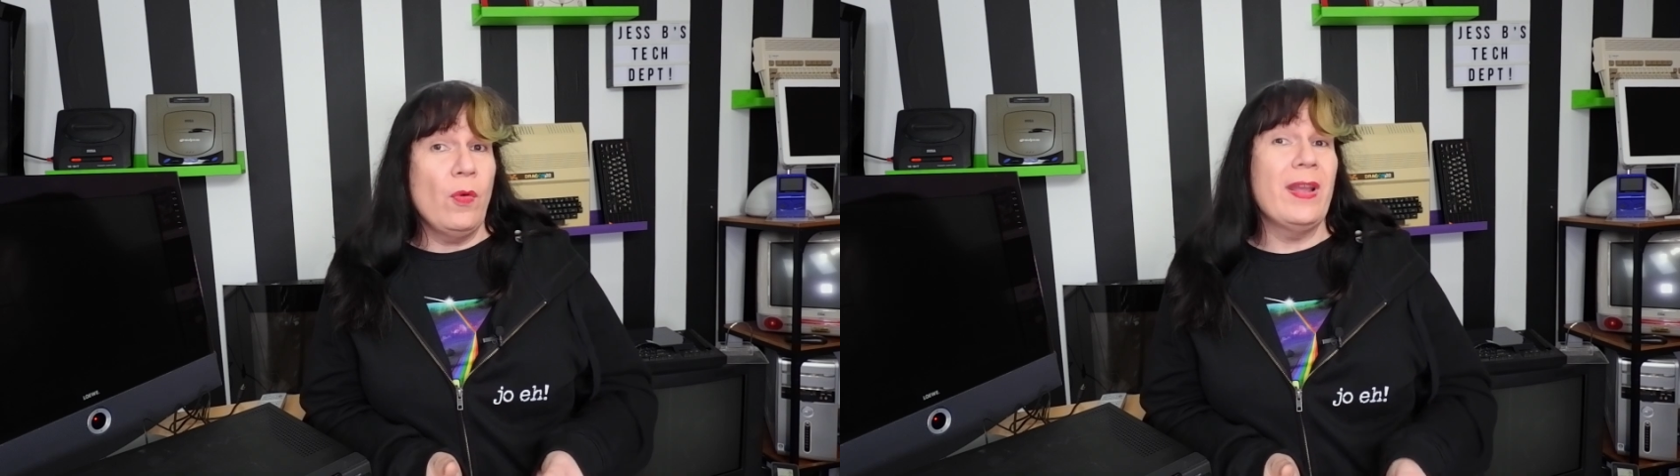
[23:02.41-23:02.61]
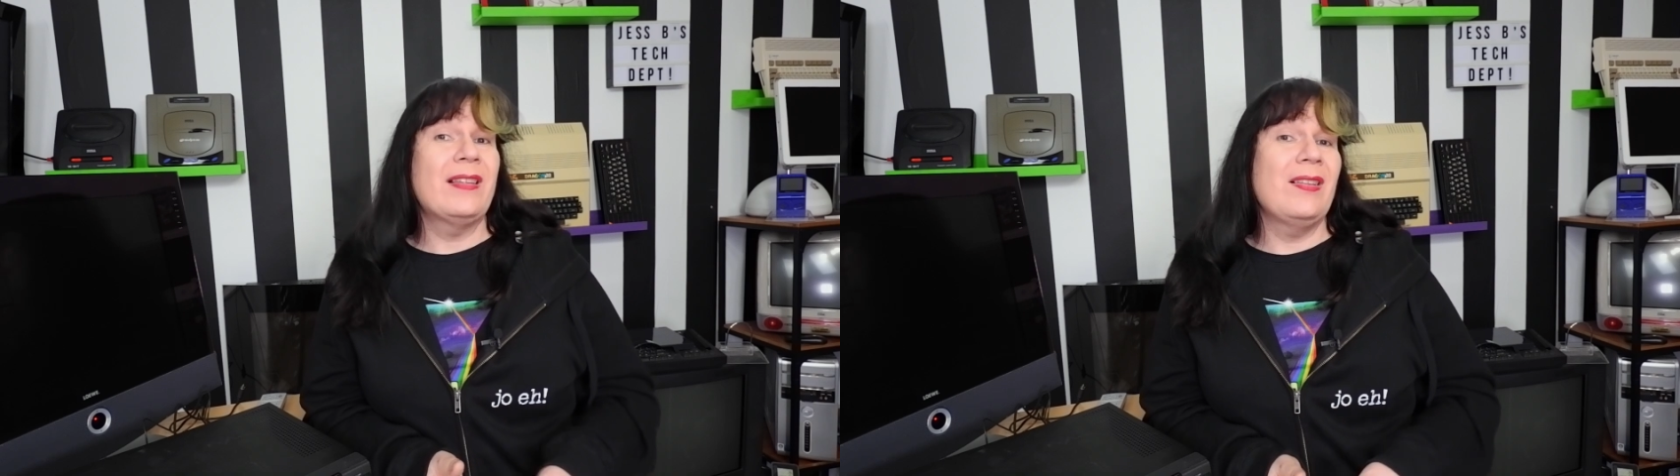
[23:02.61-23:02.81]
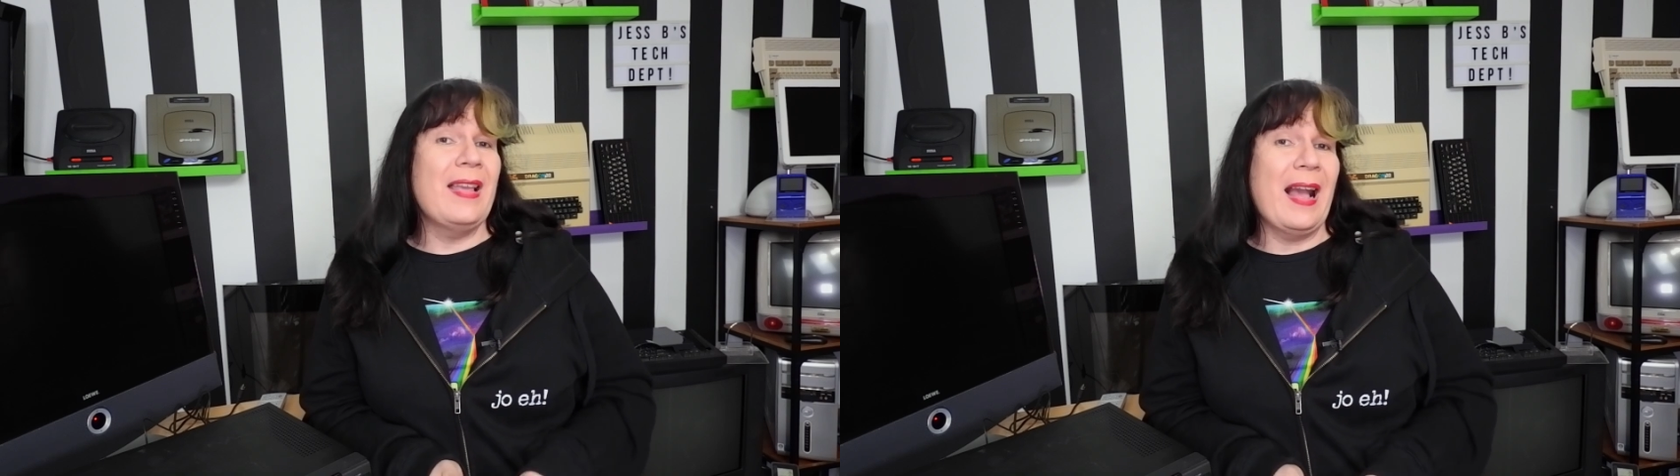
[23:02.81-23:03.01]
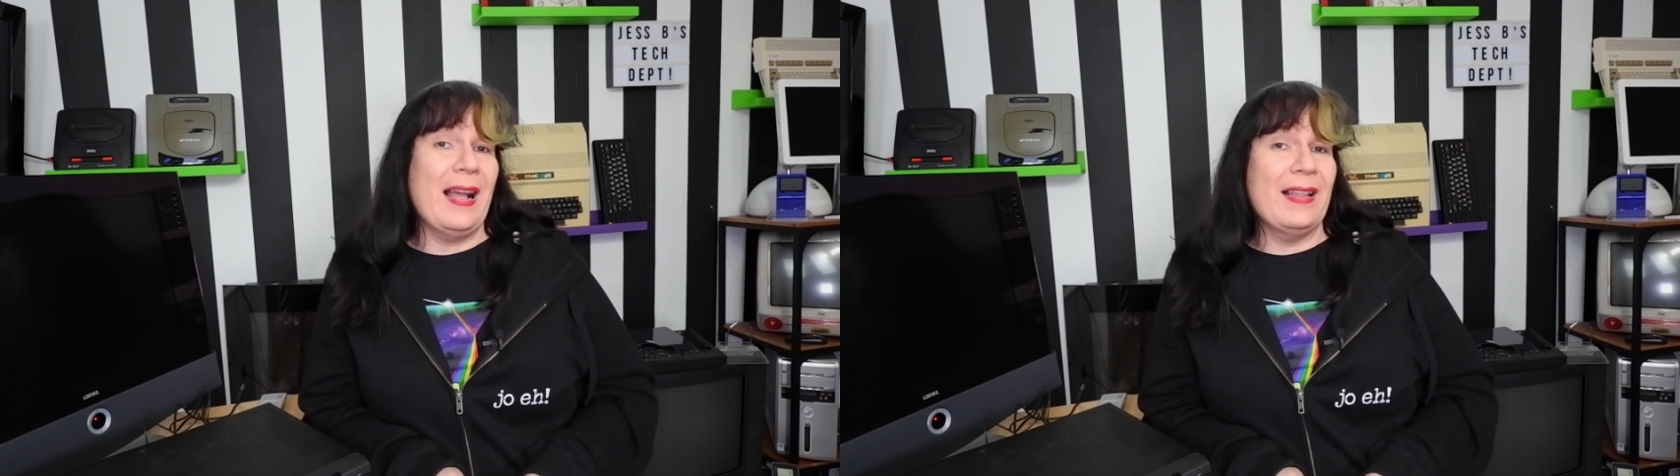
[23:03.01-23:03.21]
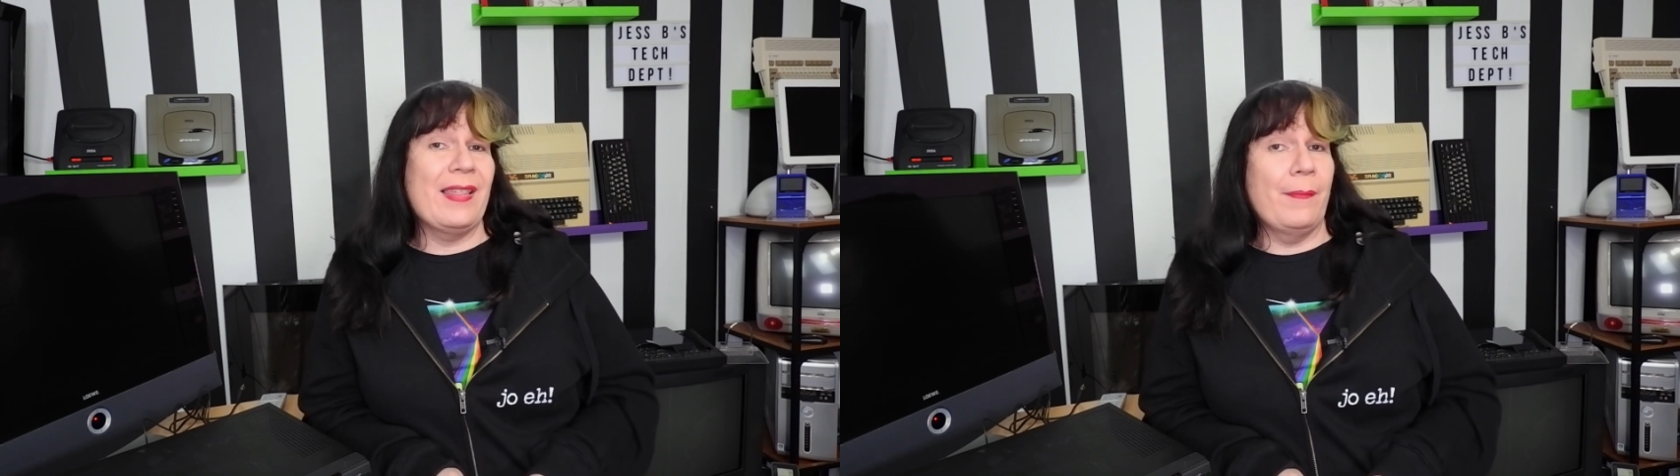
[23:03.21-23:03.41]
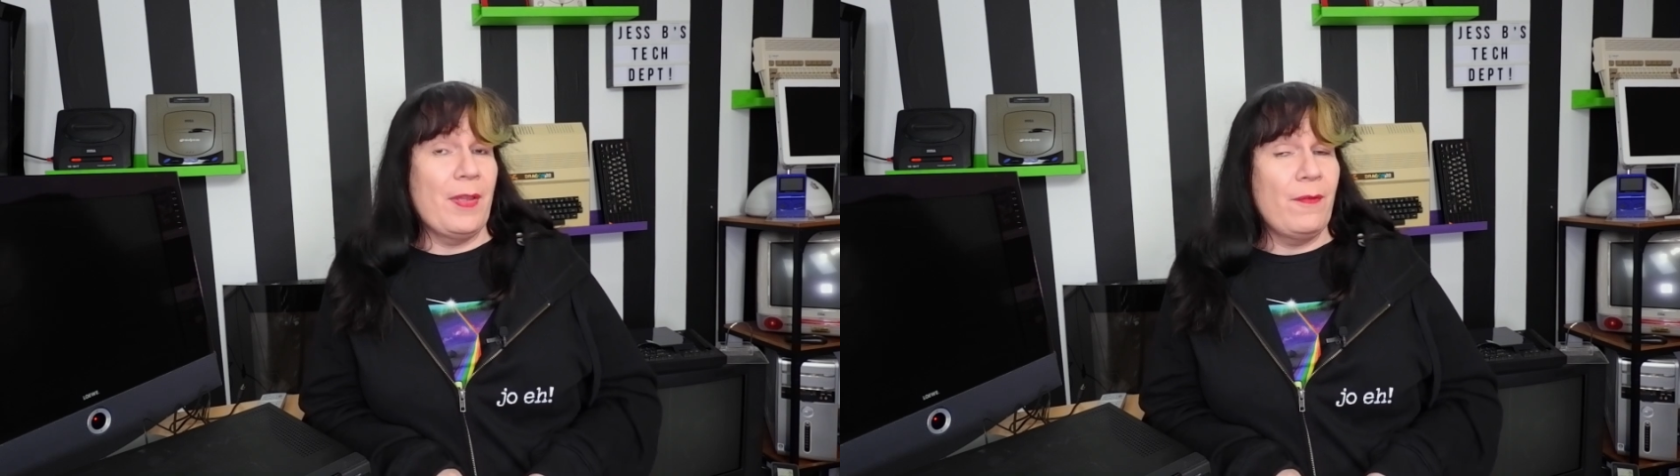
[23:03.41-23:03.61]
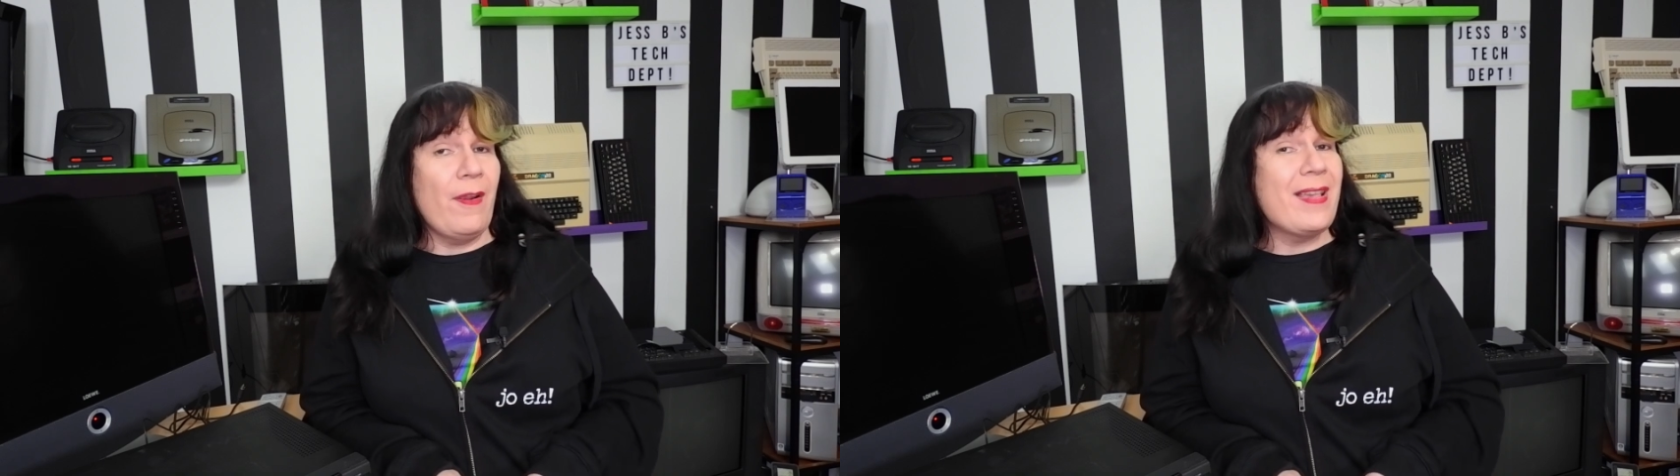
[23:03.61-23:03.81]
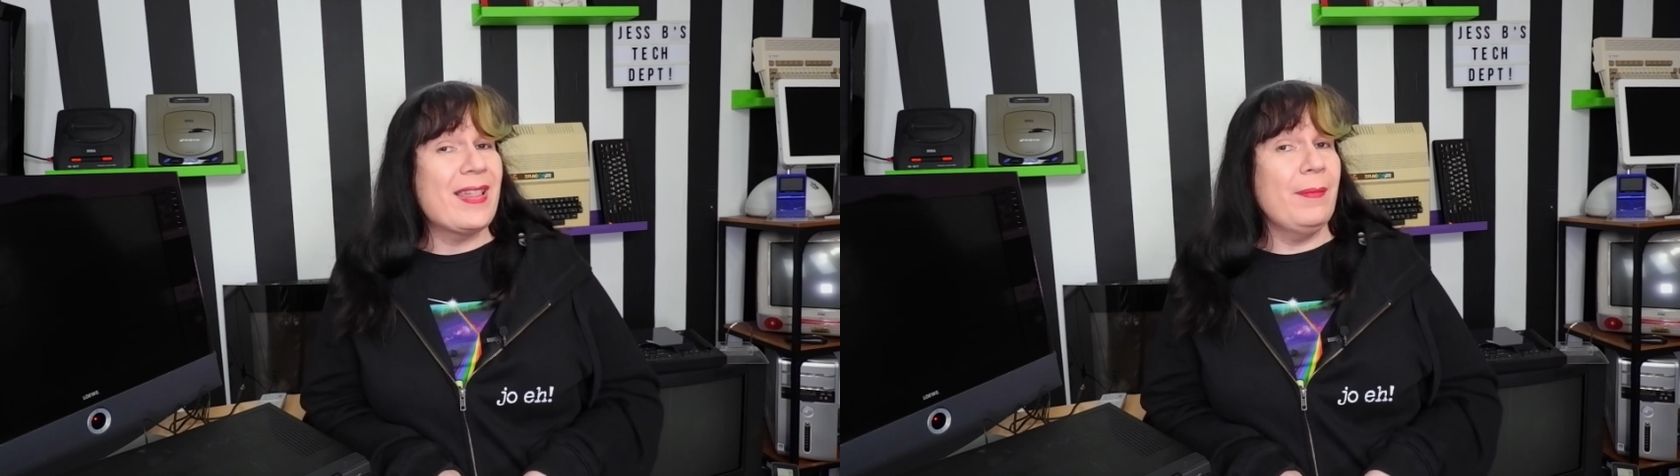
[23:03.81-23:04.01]
know Italy had something
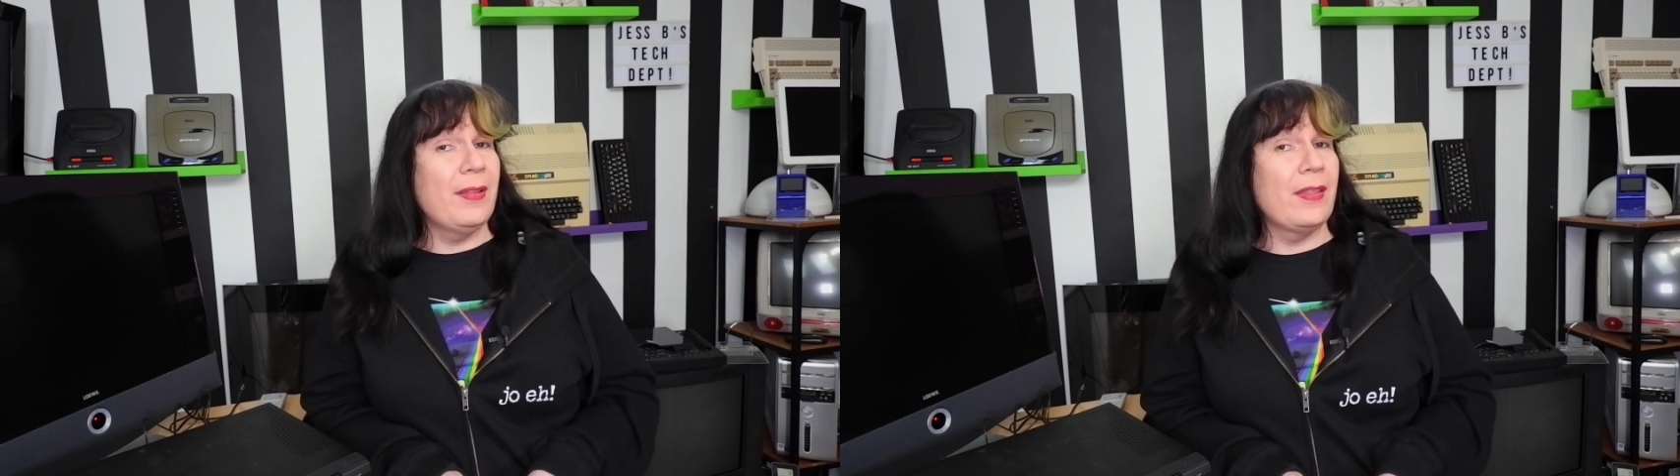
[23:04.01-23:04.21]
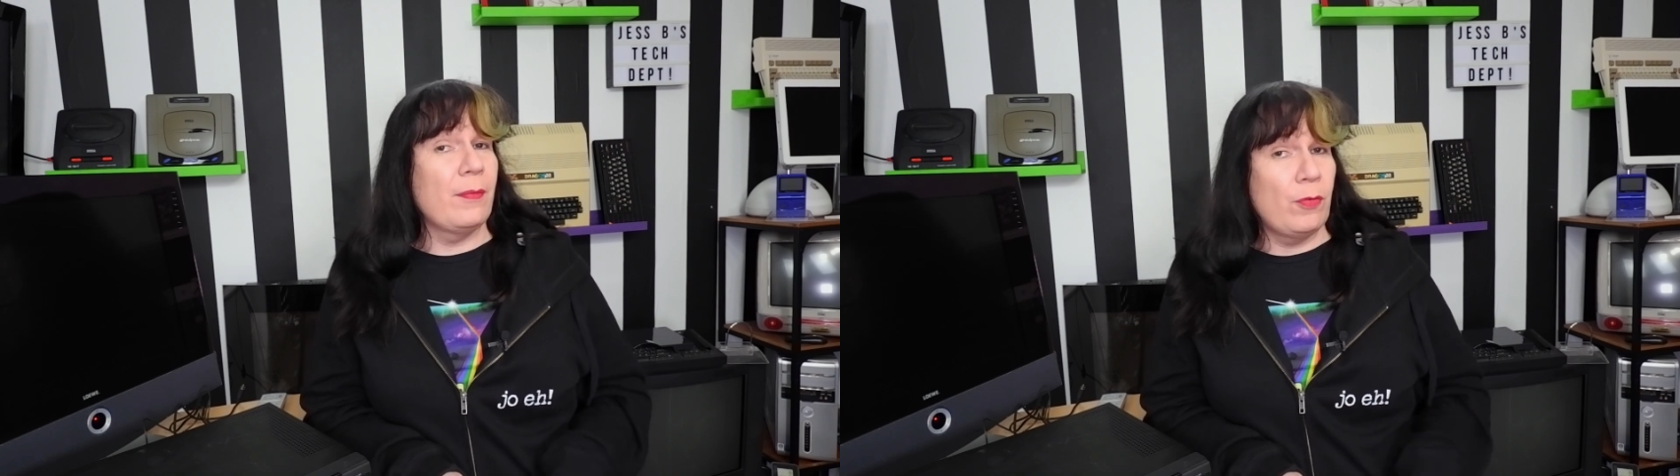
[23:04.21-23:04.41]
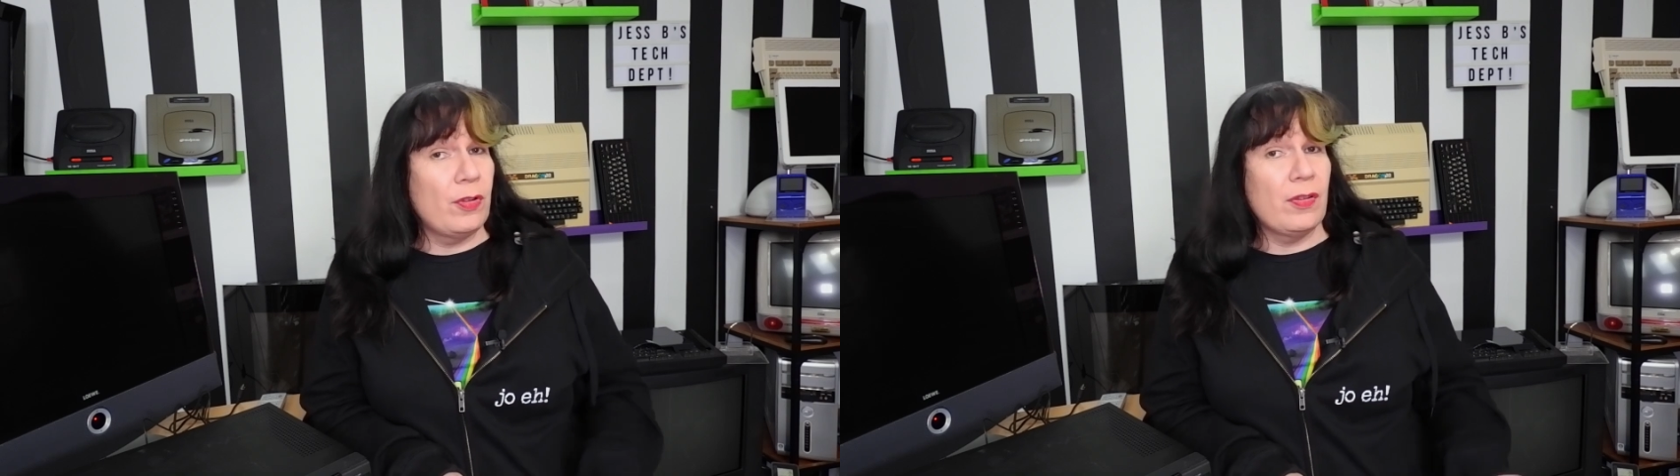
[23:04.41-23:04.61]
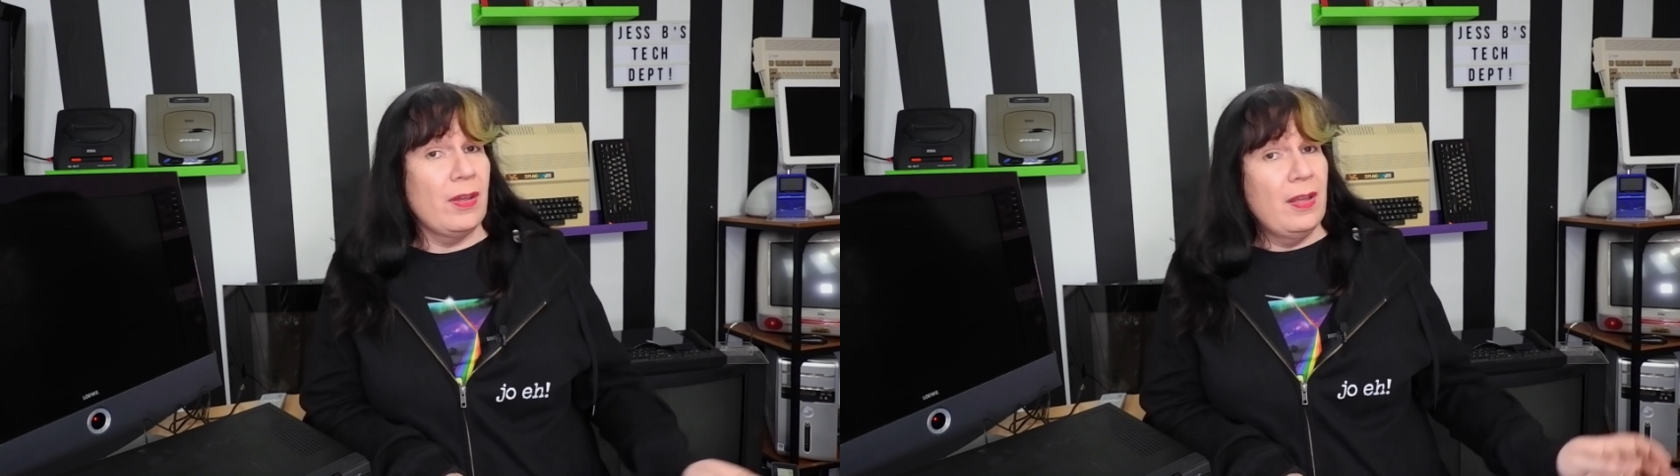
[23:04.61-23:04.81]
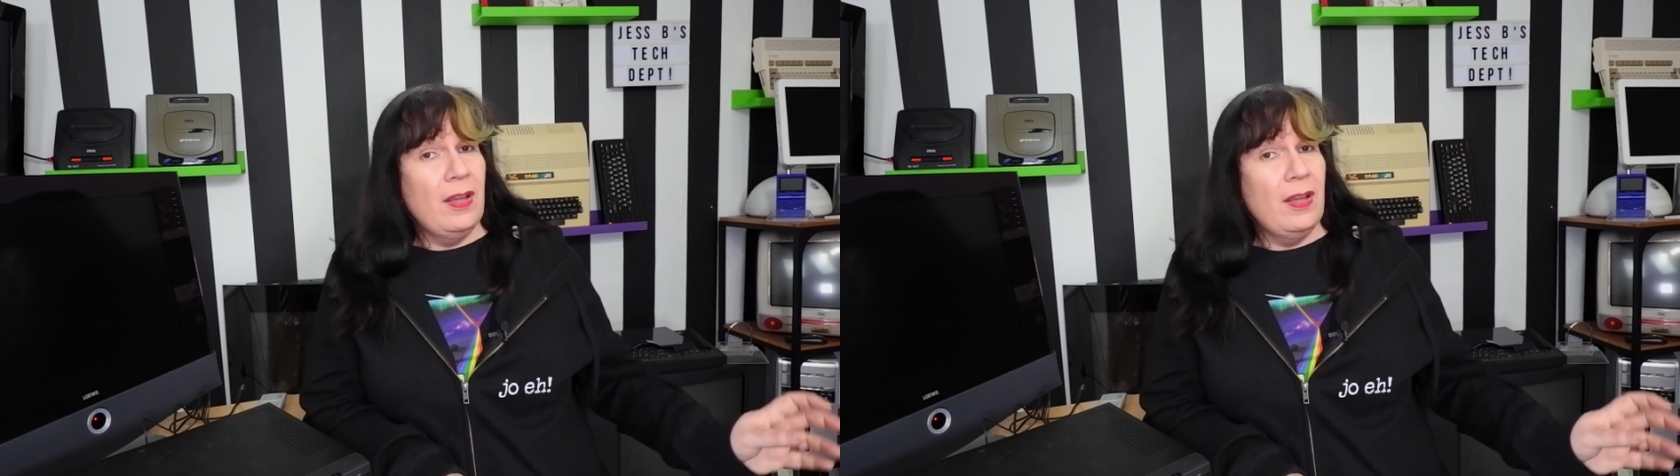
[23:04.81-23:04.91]
very similar that was,